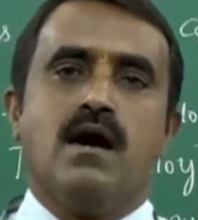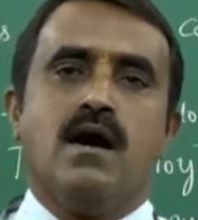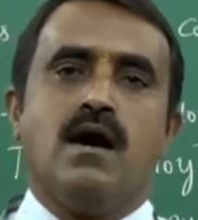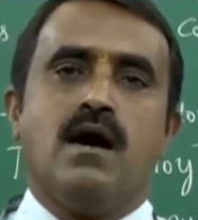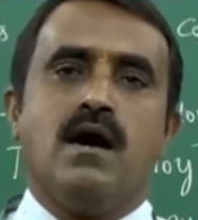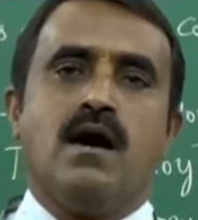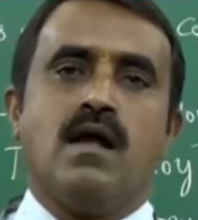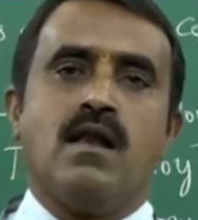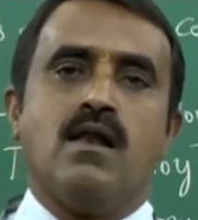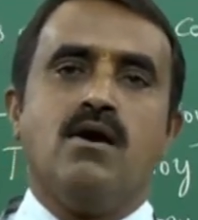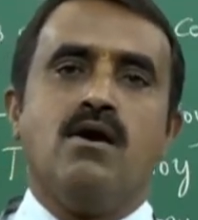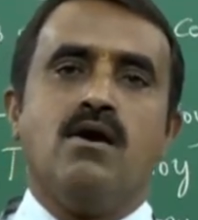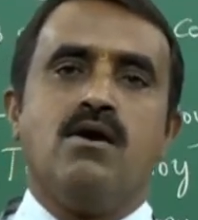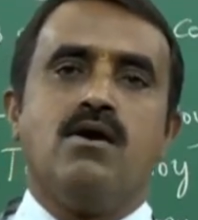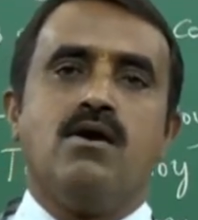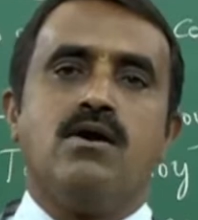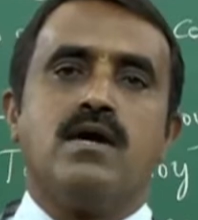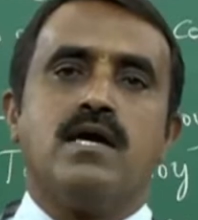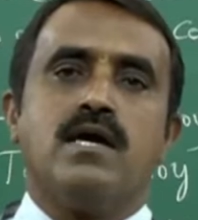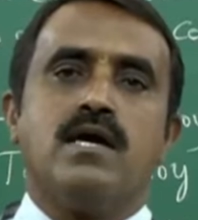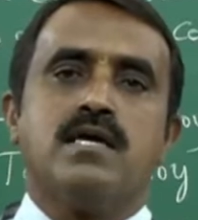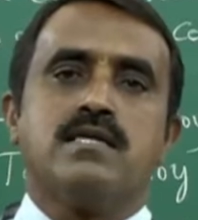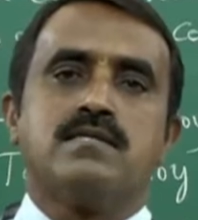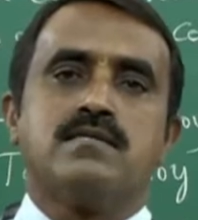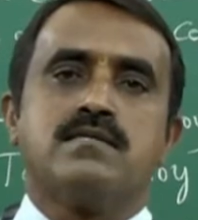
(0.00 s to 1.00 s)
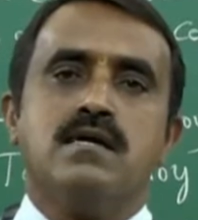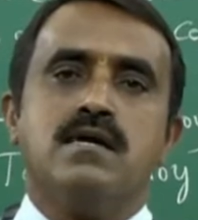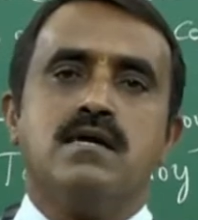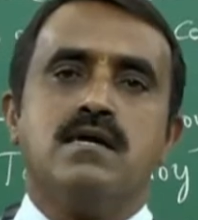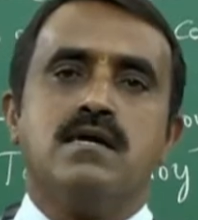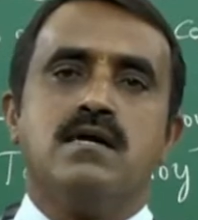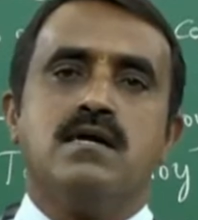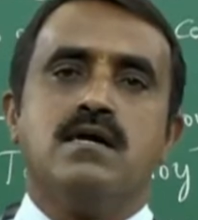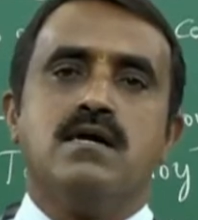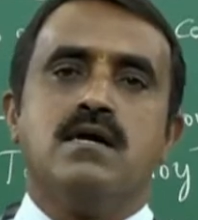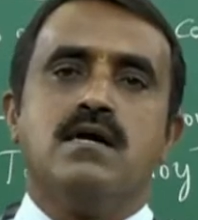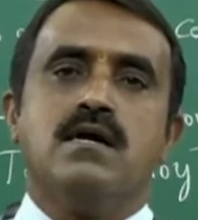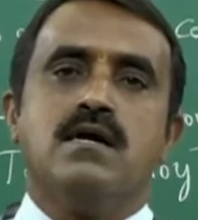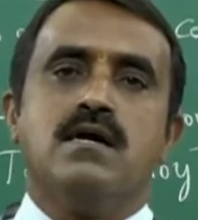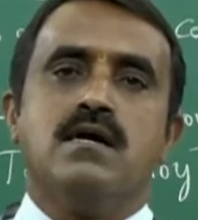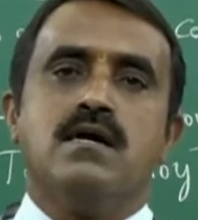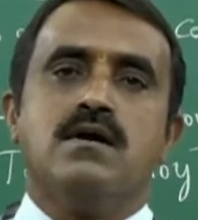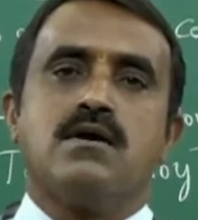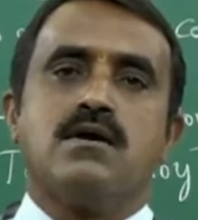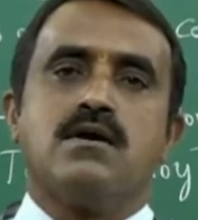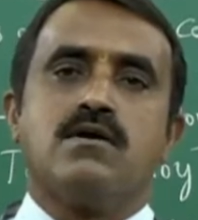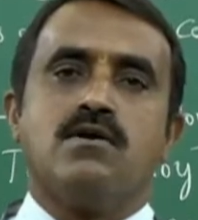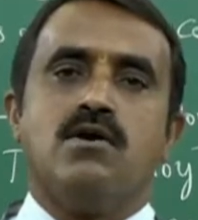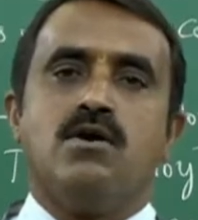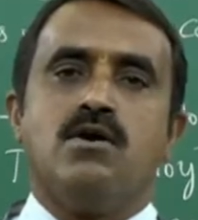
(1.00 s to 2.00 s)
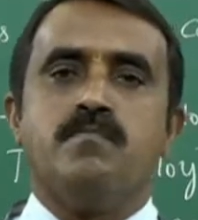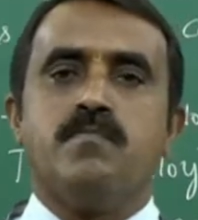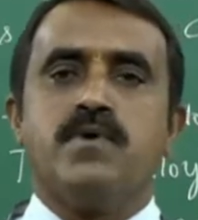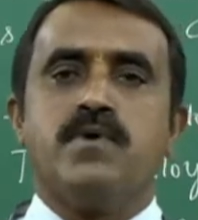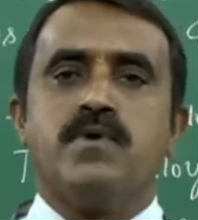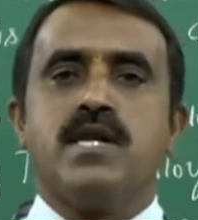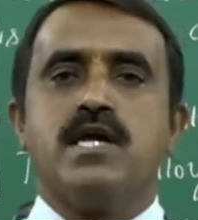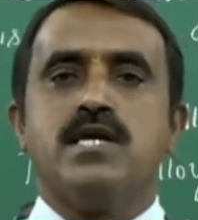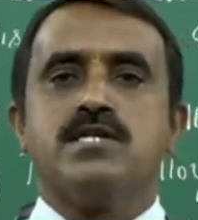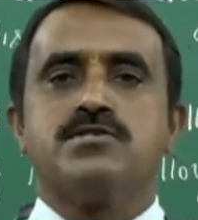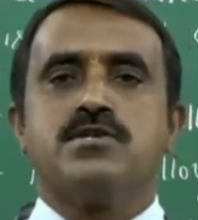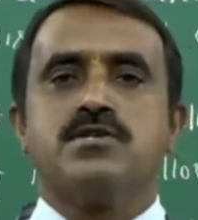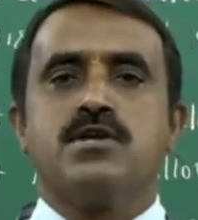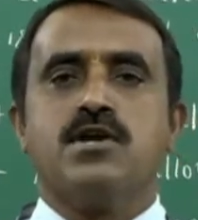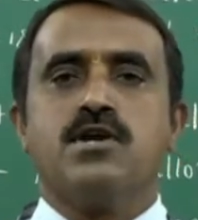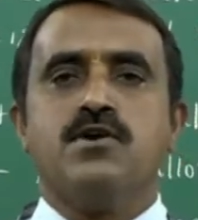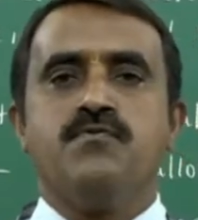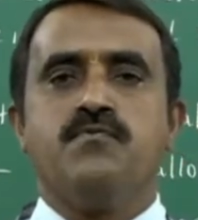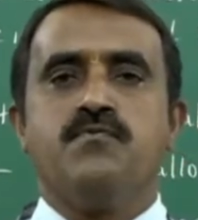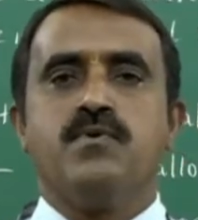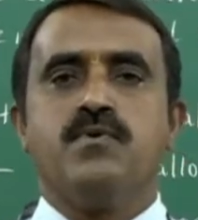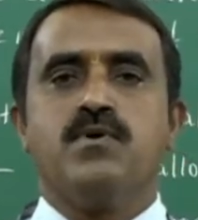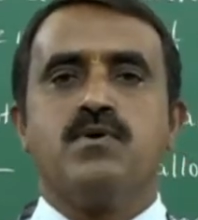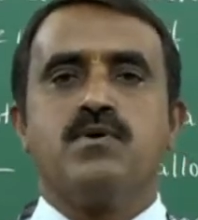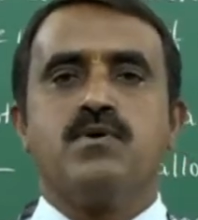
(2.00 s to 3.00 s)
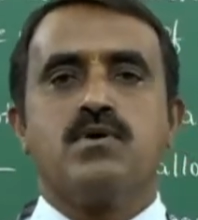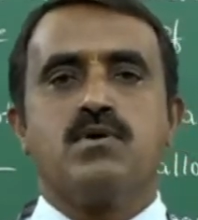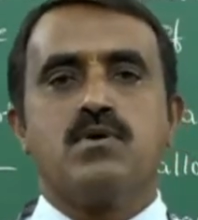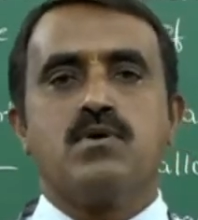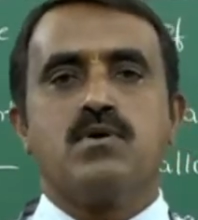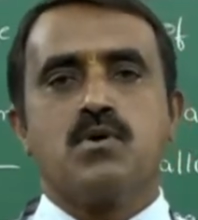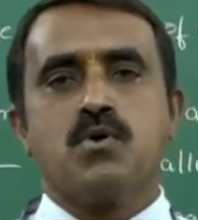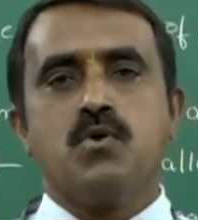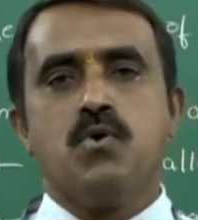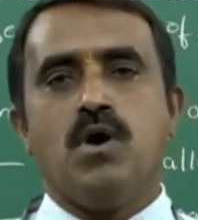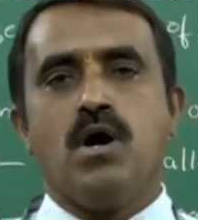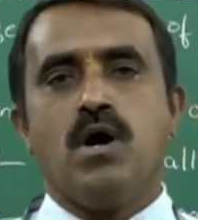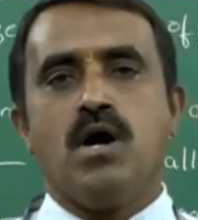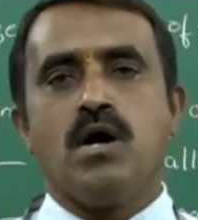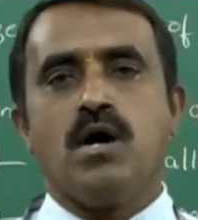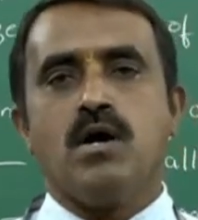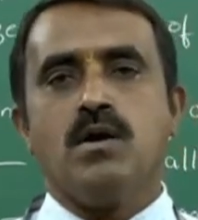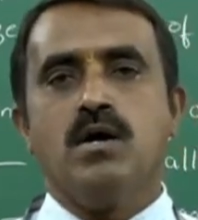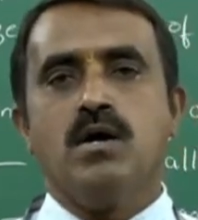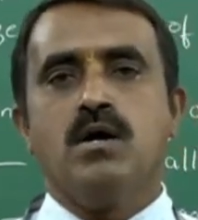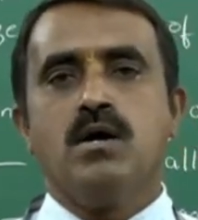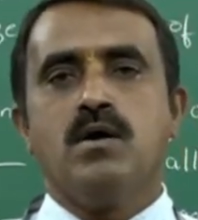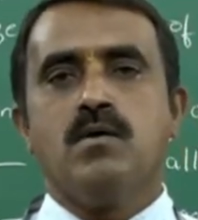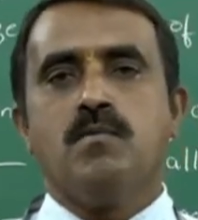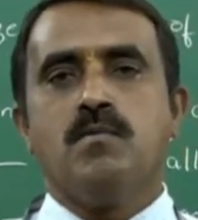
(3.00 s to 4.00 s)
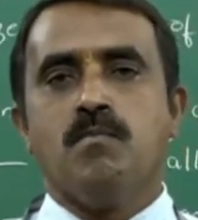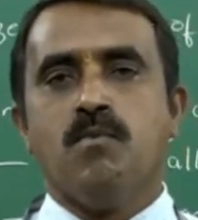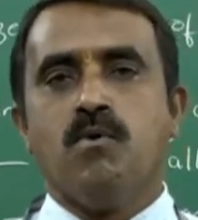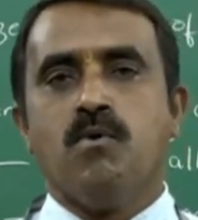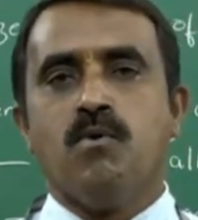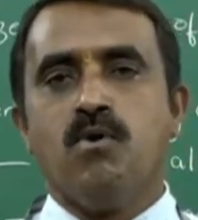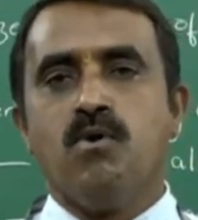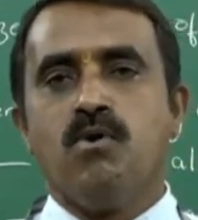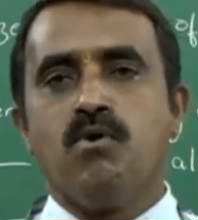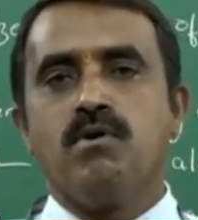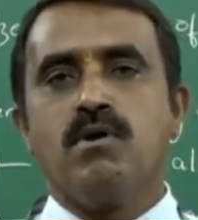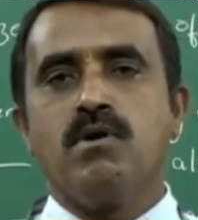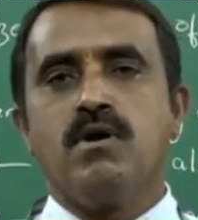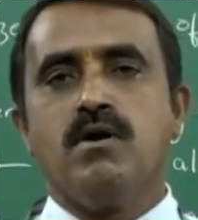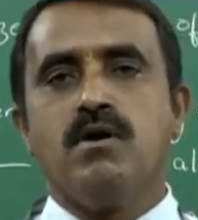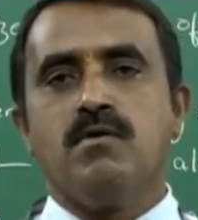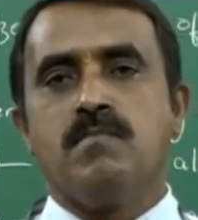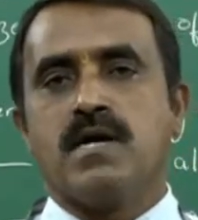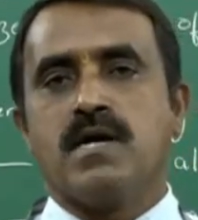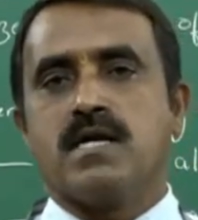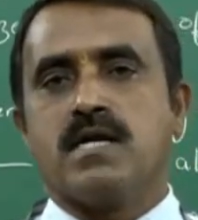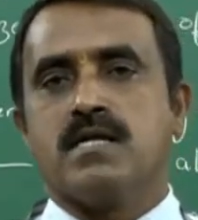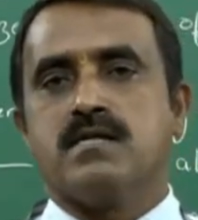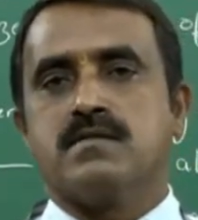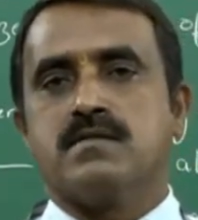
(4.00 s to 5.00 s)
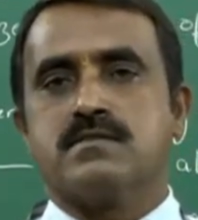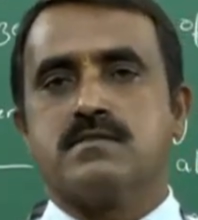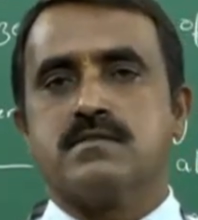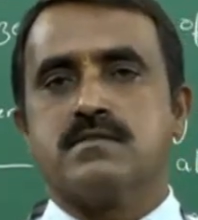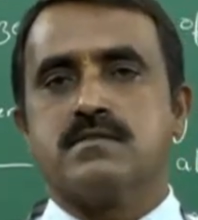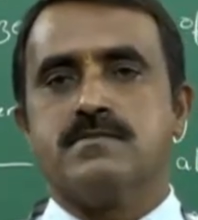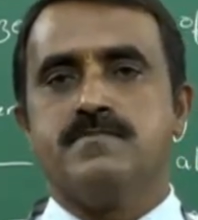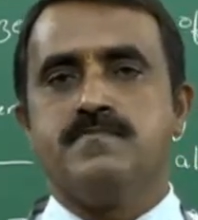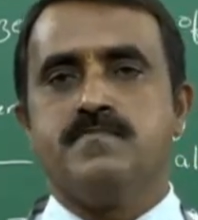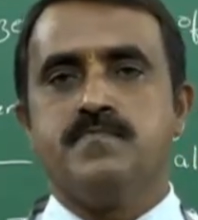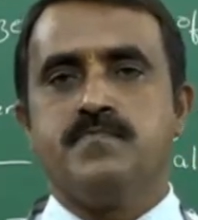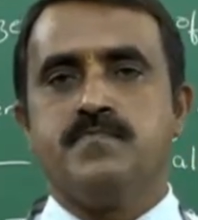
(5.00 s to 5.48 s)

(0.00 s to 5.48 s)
Alloy is a combination of two or more metals.